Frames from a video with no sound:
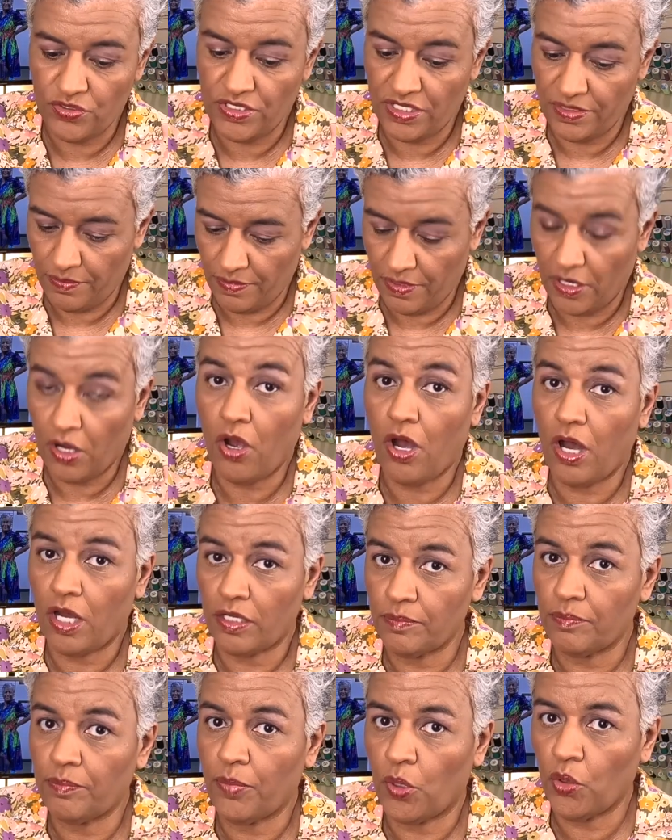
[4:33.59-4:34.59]
them
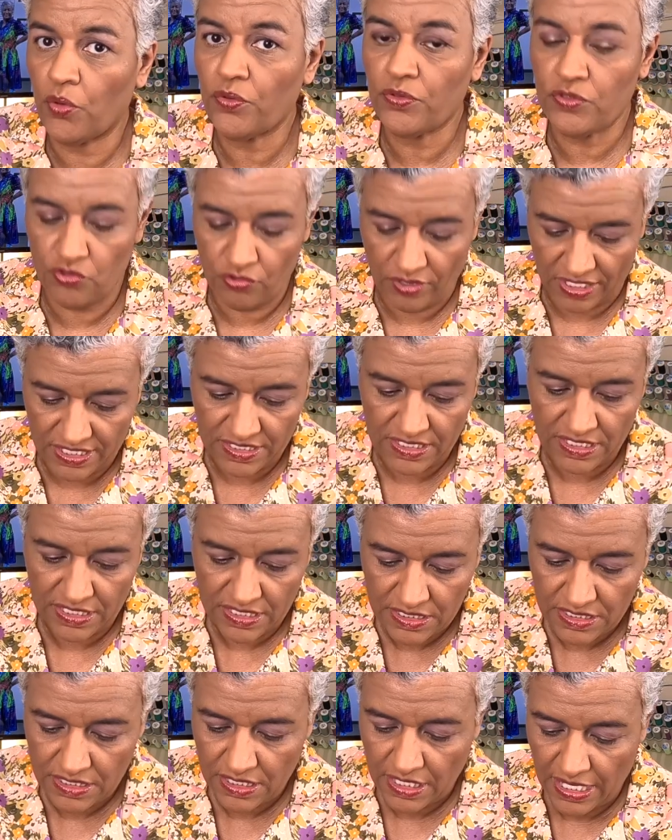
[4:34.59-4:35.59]
on both
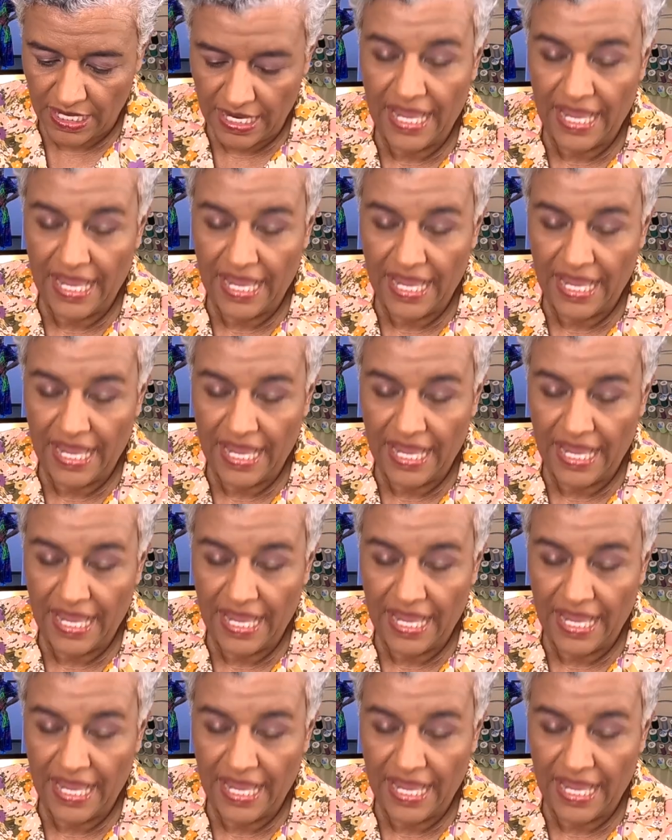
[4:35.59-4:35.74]
dresses.